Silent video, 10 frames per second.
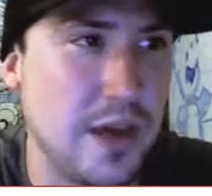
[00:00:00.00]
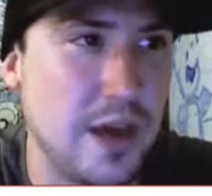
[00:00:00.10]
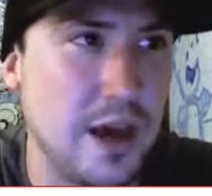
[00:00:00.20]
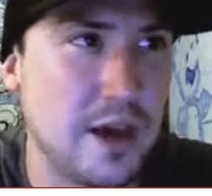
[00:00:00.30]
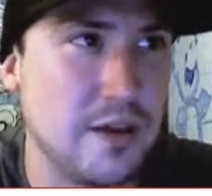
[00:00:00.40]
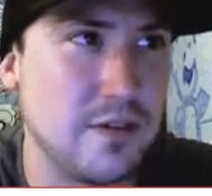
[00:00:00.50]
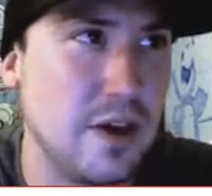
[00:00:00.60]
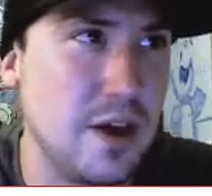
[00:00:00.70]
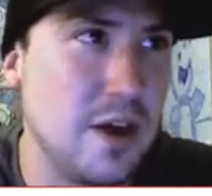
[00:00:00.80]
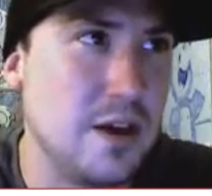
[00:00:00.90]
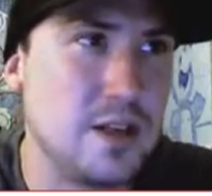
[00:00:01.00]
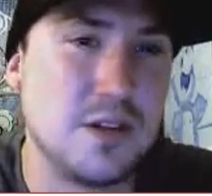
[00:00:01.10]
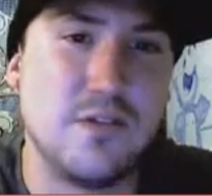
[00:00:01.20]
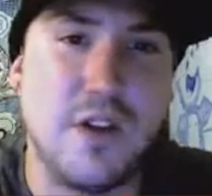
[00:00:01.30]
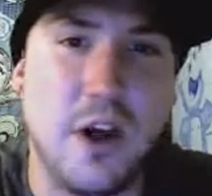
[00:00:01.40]
kind of
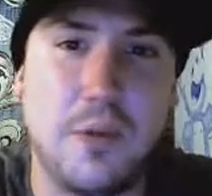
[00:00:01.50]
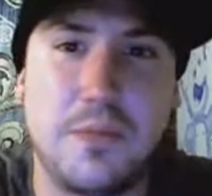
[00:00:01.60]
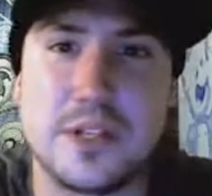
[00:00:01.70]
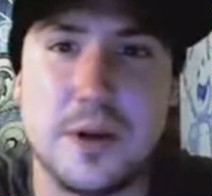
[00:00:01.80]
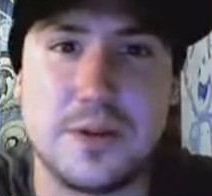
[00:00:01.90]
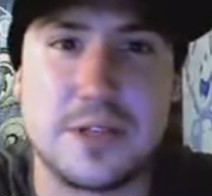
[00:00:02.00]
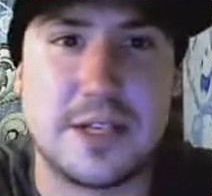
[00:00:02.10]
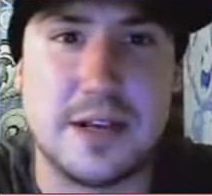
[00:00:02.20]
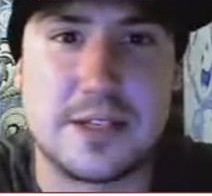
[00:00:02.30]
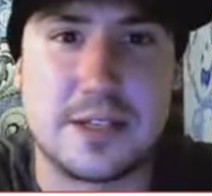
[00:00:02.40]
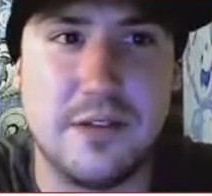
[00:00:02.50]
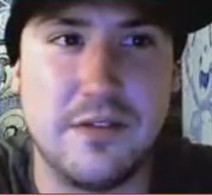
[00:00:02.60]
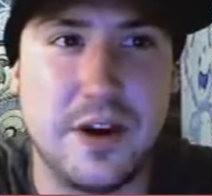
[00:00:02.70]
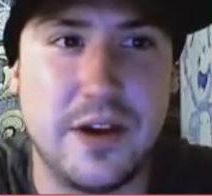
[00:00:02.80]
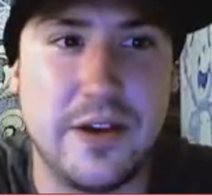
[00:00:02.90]
developed its own sense of
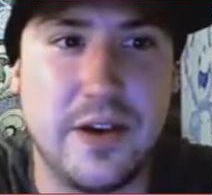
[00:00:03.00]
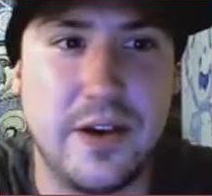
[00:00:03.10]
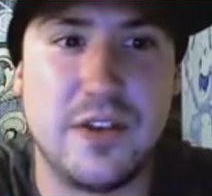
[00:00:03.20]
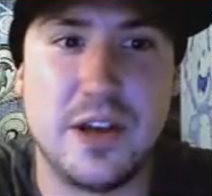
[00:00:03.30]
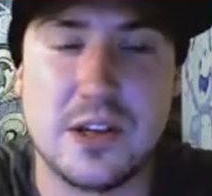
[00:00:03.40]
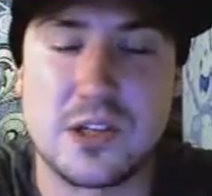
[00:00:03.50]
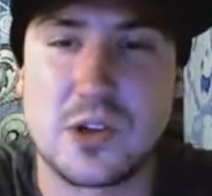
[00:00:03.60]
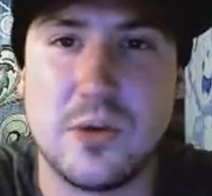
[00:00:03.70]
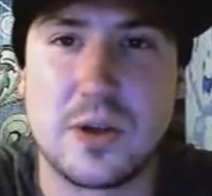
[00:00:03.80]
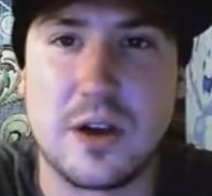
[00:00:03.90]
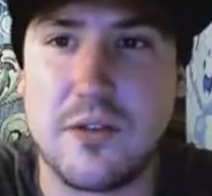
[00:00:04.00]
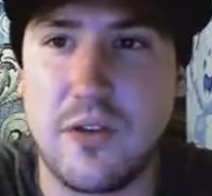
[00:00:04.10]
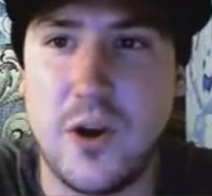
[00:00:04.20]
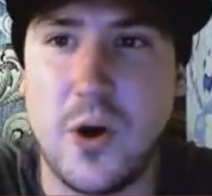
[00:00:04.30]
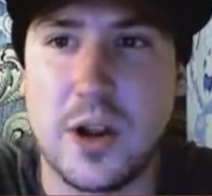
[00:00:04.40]
the industry with
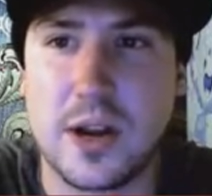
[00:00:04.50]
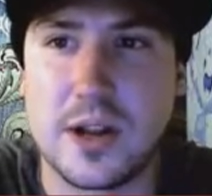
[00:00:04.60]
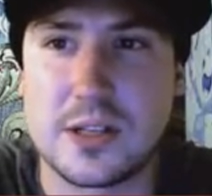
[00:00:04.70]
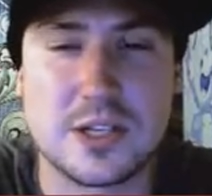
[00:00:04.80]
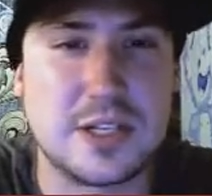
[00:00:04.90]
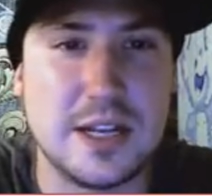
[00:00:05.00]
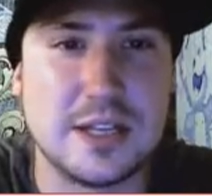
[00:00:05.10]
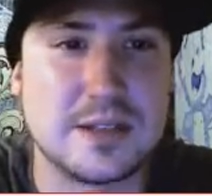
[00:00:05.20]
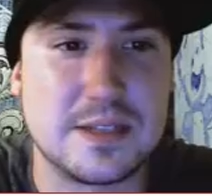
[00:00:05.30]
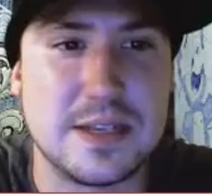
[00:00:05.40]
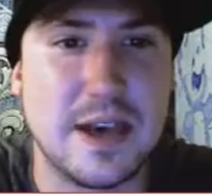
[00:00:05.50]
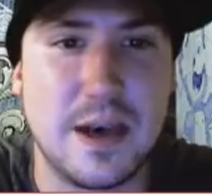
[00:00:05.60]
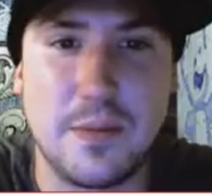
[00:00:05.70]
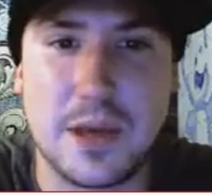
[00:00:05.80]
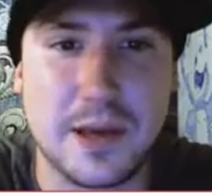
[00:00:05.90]
off-road, and it's just neat to see
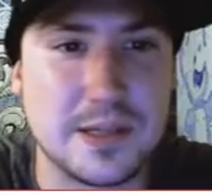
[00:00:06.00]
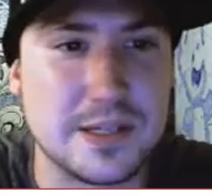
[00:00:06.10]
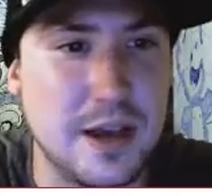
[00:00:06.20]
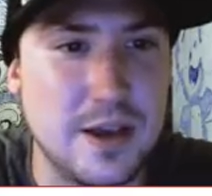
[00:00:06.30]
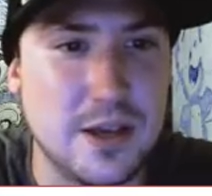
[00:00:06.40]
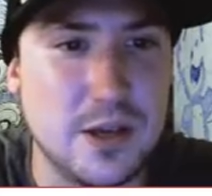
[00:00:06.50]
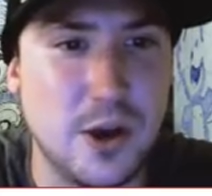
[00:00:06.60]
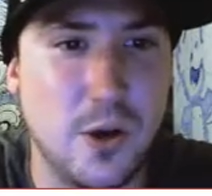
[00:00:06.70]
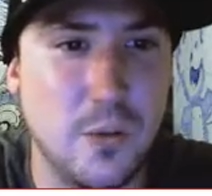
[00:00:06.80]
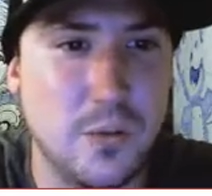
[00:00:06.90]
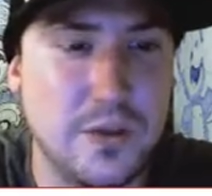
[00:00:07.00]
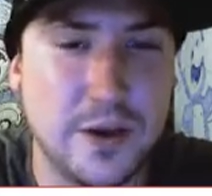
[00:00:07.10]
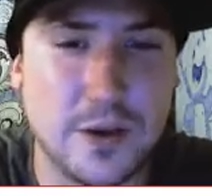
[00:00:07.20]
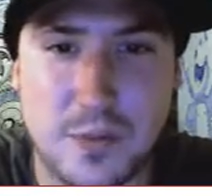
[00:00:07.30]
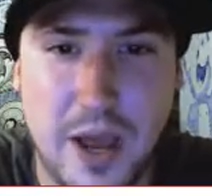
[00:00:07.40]
that because, you know,
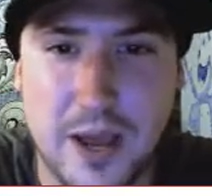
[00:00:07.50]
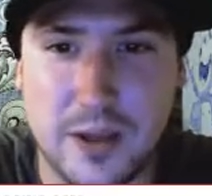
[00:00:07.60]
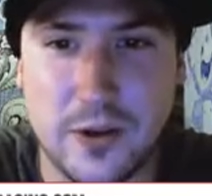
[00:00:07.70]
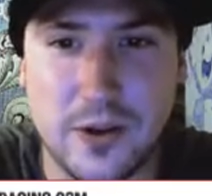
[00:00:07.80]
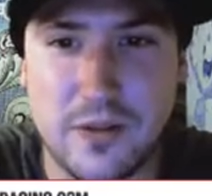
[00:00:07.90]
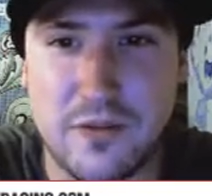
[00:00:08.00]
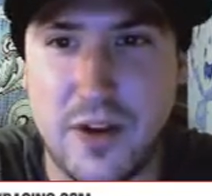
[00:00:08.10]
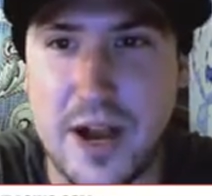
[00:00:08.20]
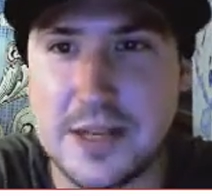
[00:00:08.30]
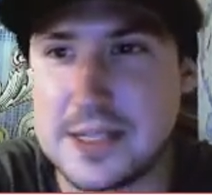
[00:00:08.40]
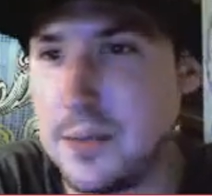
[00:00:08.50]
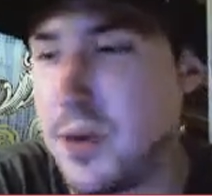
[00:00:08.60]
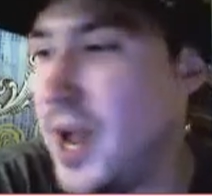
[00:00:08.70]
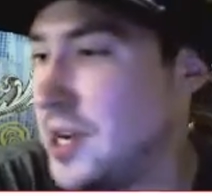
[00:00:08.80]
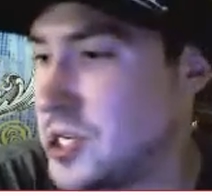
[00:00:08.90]
Dale Spangler defines the
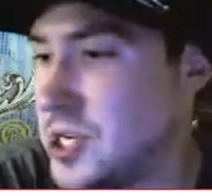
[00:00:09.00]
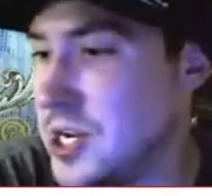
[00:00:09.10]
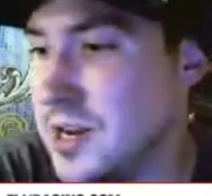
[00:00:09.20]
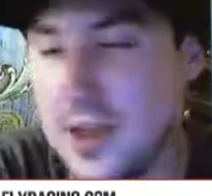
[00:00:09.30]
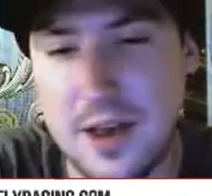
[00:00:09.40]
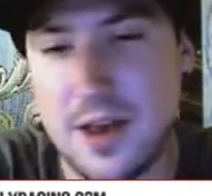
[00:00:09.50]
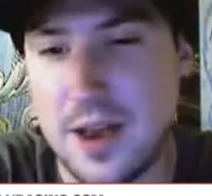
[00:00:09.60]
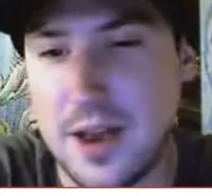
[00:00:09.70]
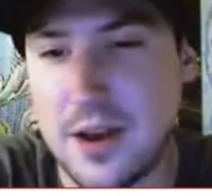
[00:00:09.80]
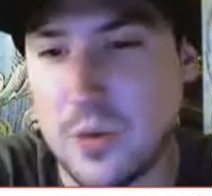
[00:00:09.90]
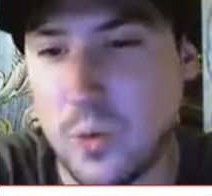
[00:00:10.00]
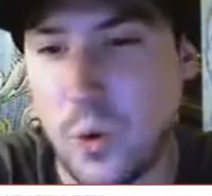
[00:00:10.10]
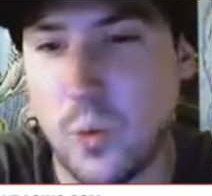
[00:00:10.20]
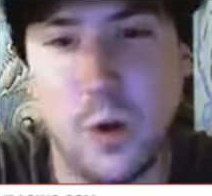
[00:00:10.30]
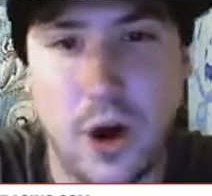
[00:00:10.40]
passion and
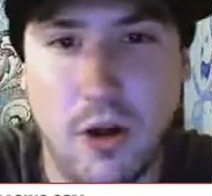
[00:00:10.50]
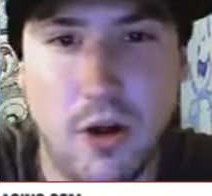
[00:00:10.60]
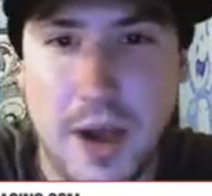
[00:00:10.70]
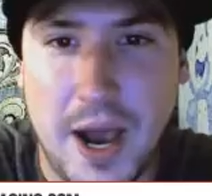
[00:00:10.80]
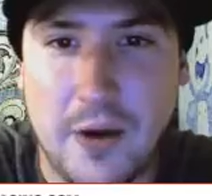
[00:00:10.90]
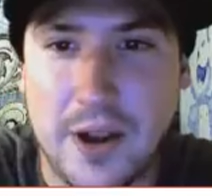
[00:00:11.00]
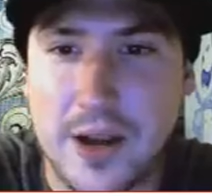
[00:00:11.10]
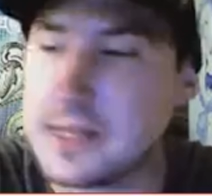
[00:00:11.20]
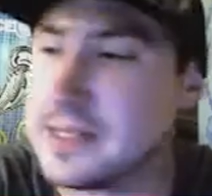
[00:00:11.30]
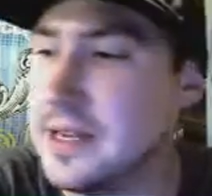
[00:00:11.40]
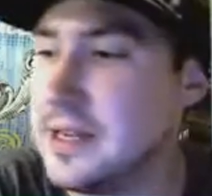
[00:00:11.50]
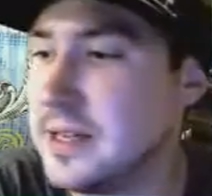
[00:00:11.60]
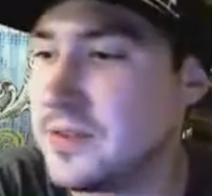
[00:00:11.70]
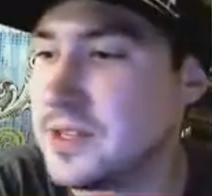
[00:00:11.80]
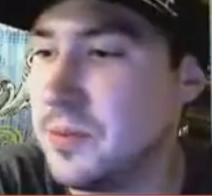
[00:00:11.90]
what we're all about, and it's neat to
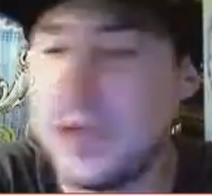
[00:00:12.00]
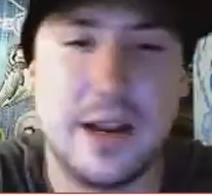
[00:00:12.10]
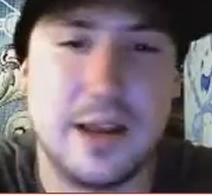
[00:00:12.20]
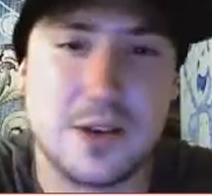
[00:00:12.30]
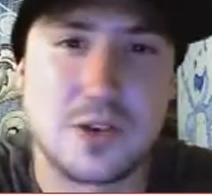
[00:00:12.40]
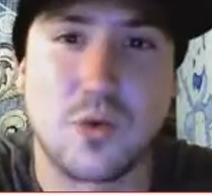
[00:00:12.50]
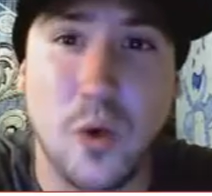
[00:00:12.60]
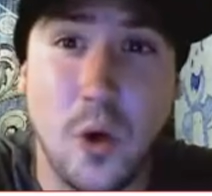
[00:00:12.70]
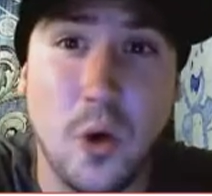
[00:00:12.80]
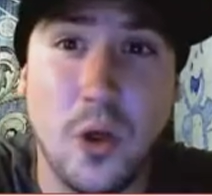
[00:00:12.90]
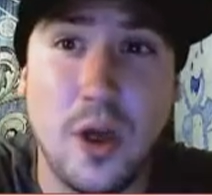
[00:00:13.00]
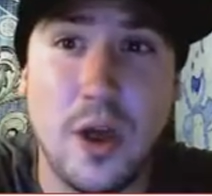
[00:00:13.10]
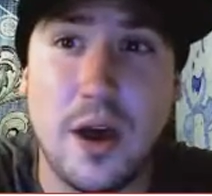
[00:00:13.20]
have somebody in his role